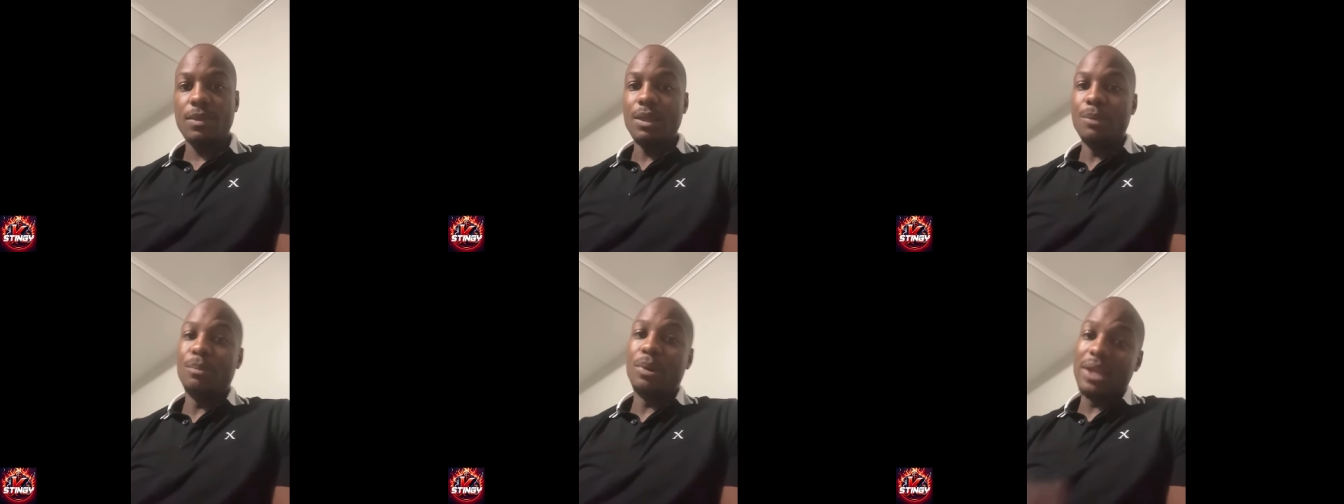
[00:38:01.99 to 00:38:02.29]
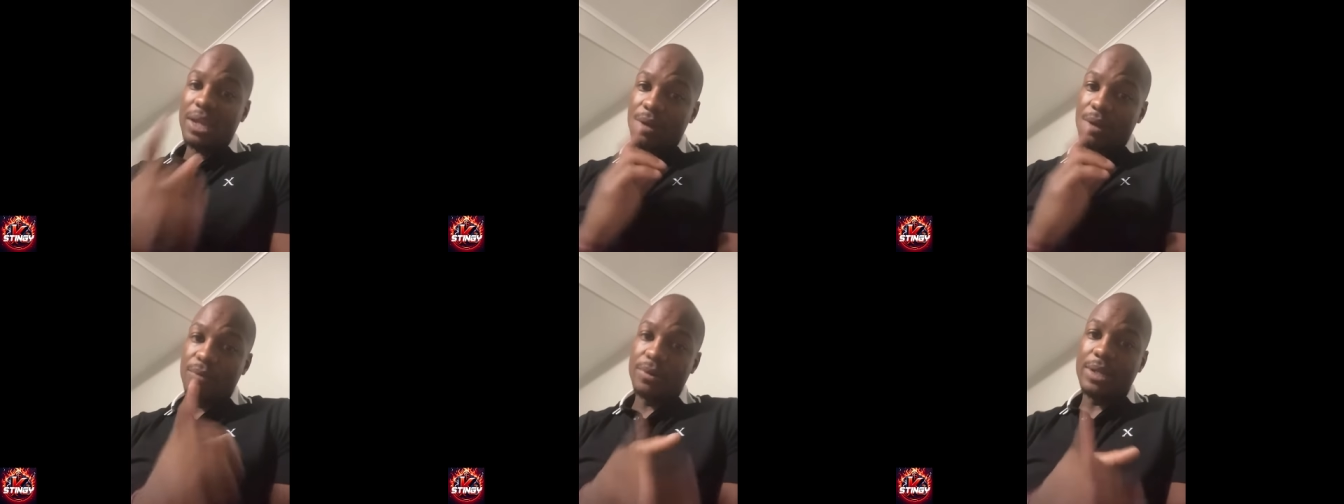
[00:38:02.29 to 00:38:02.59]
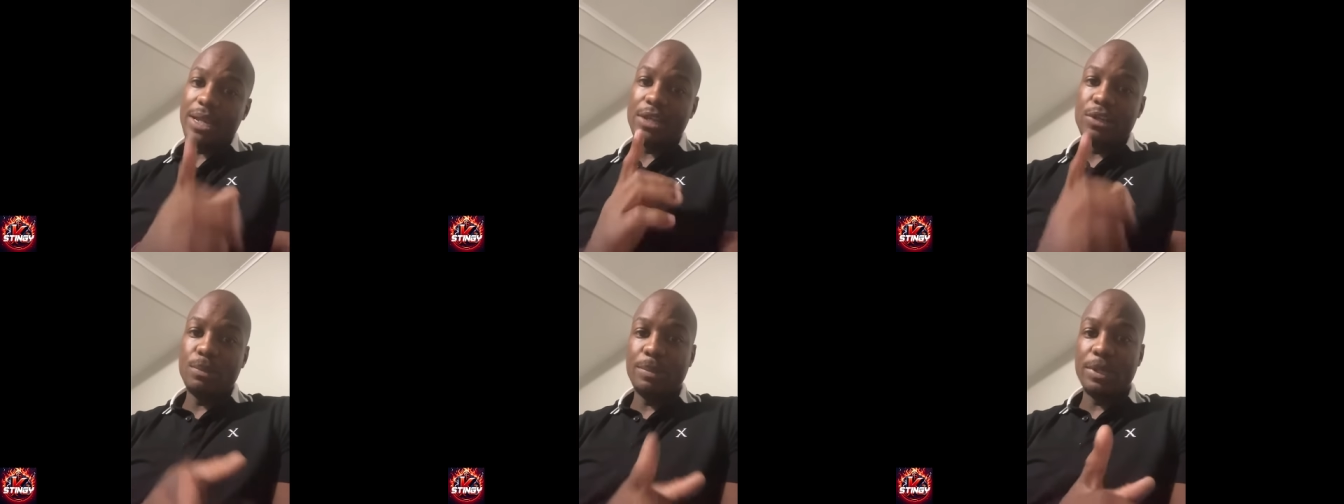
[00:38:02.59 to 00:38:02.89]
But
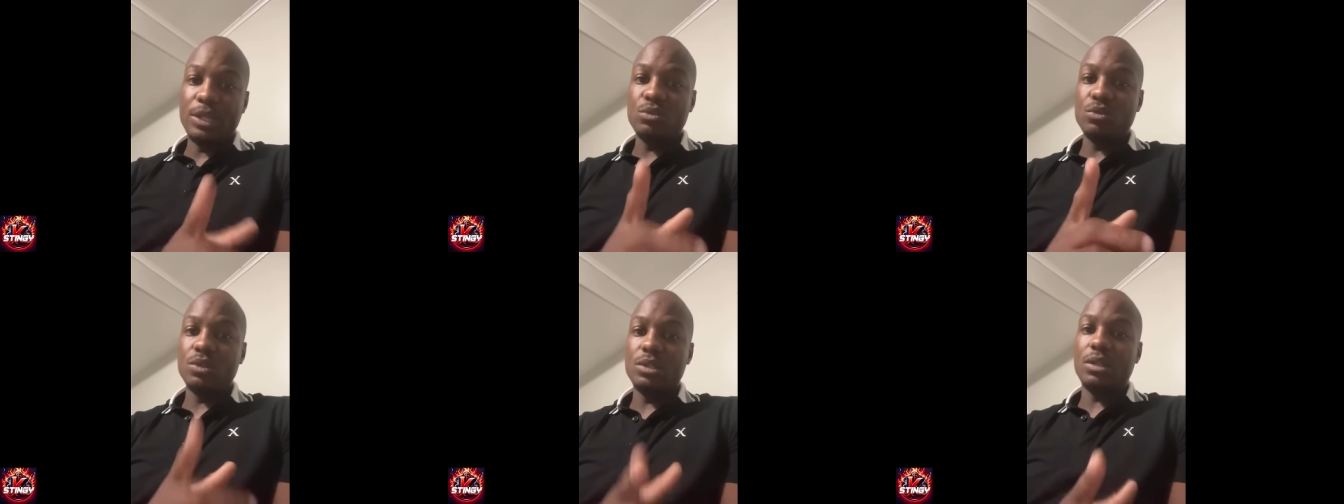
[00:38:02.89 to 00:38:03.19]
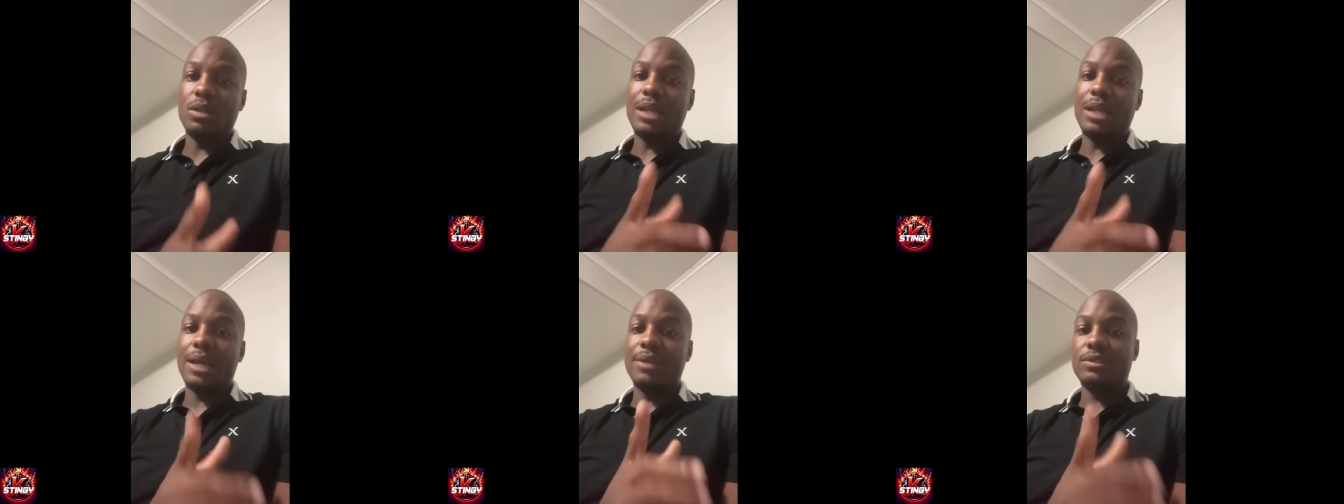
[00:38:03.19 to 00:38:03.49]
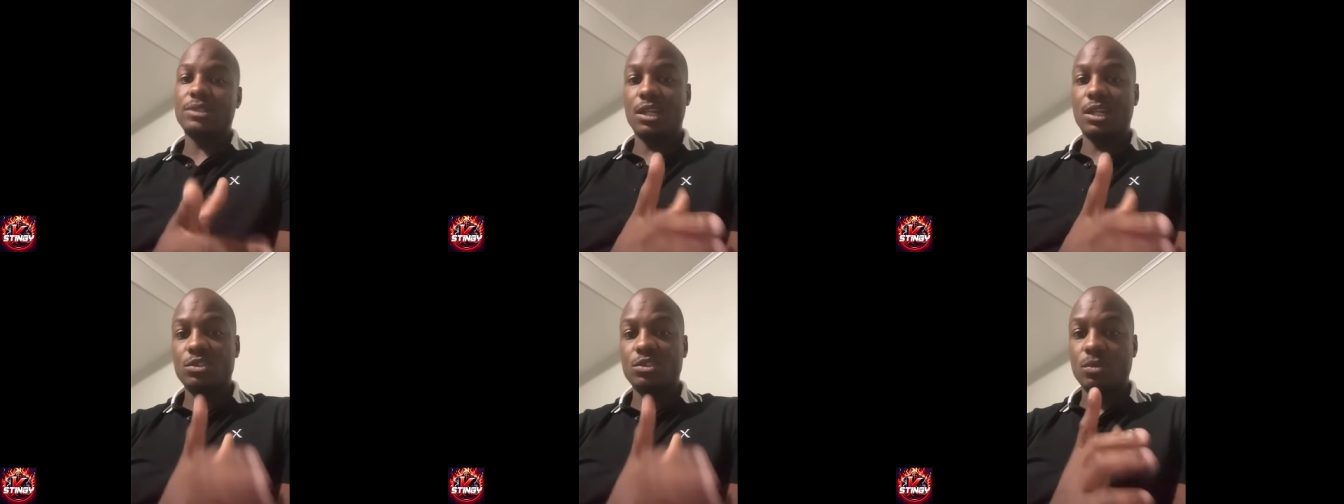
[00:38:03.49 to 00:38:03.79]
everything you've been through in your
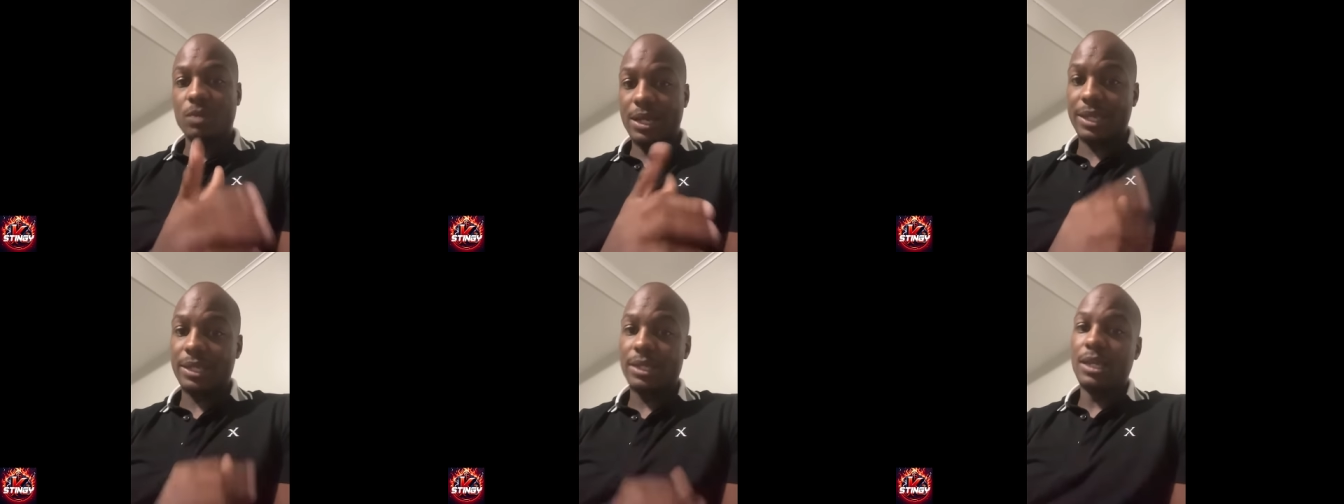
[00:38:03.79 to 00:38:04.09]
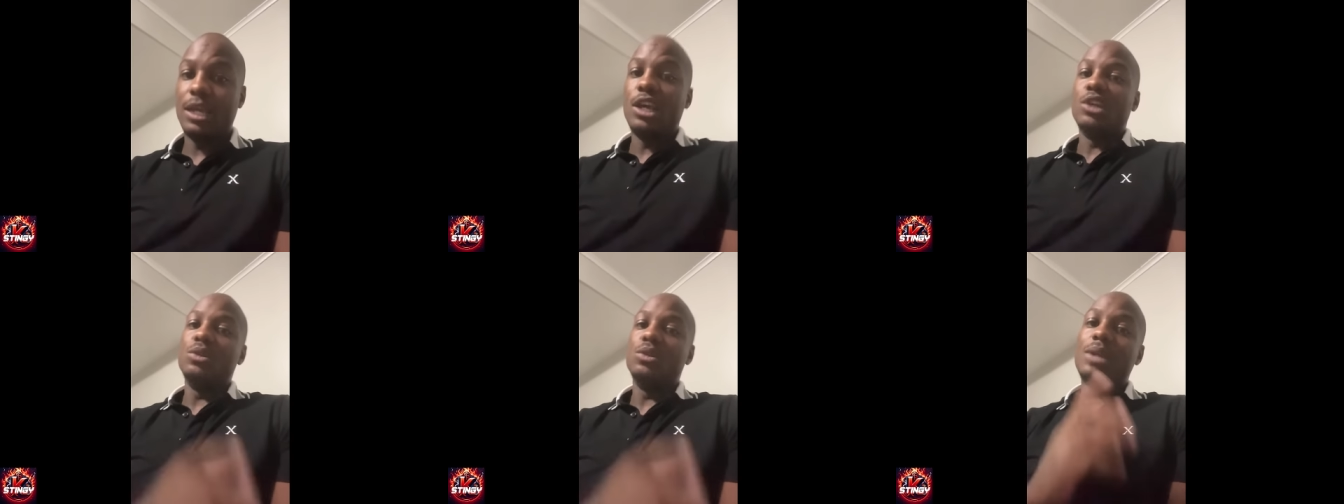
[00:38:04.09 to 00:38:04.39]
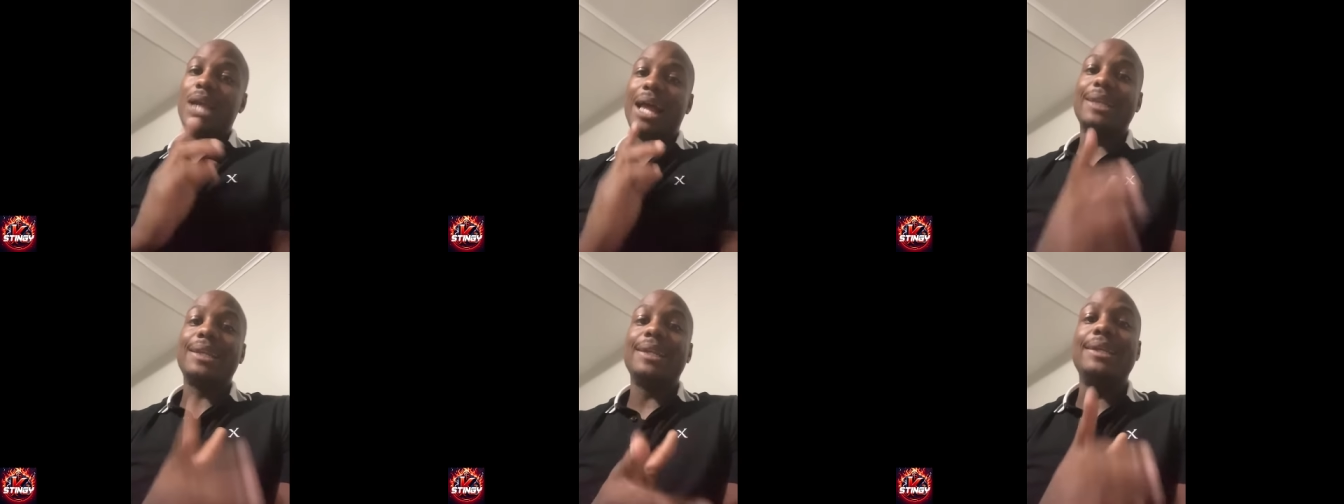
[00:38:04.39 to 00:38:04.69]
life, Charles White, you
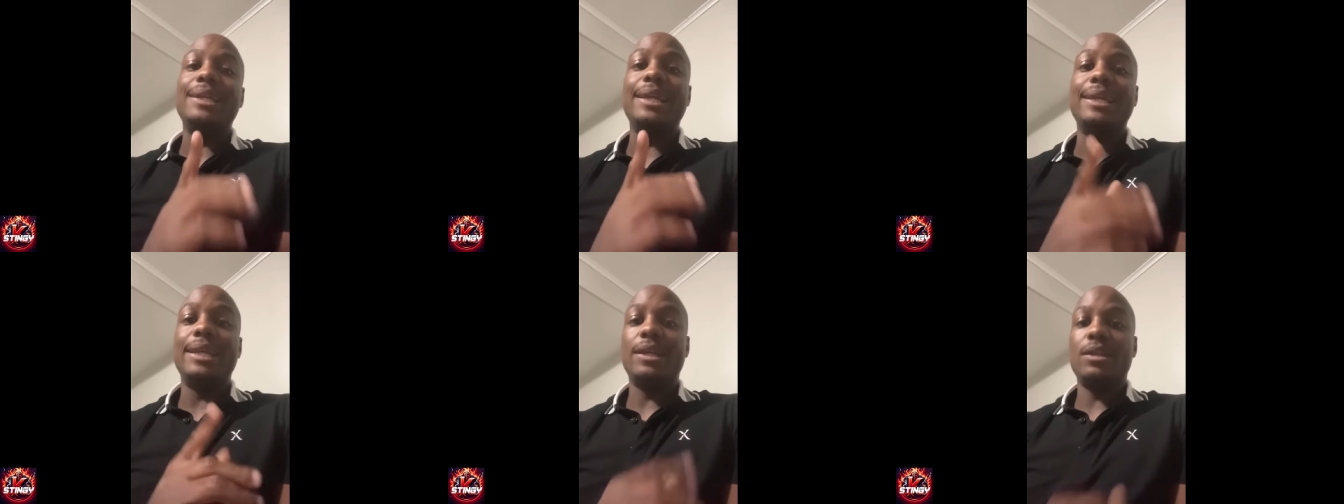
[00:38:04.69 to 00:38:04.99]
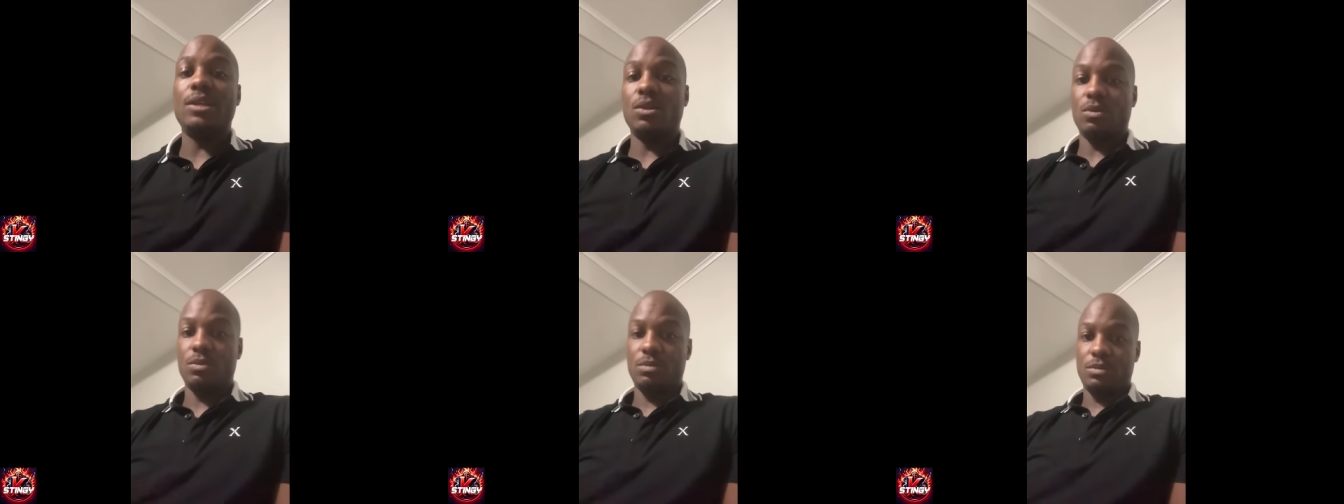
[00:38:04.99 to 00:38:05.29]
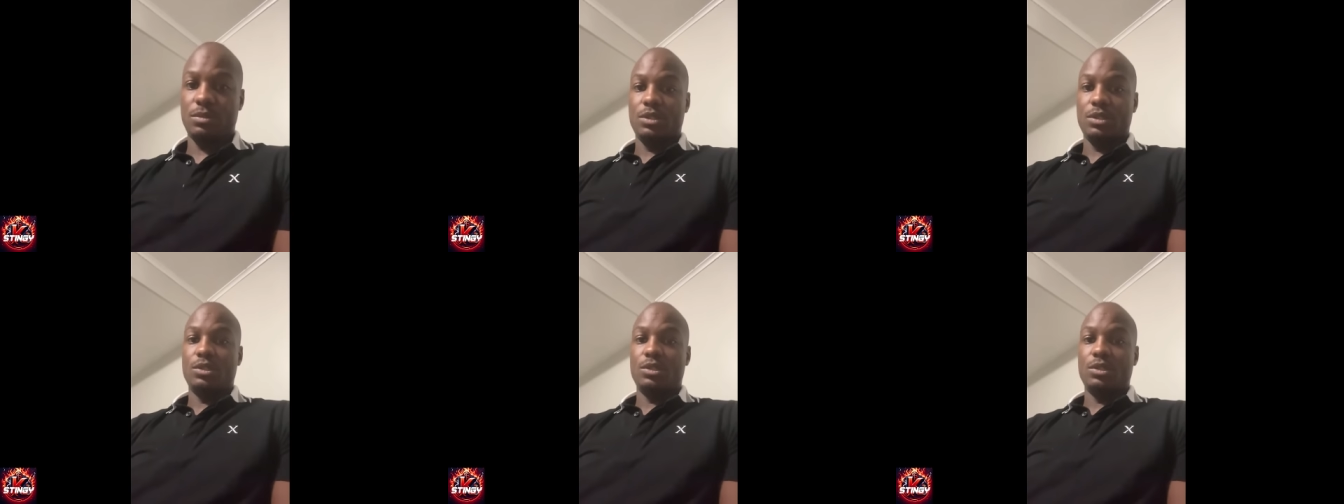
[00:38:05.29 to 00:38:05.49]
have to let that go.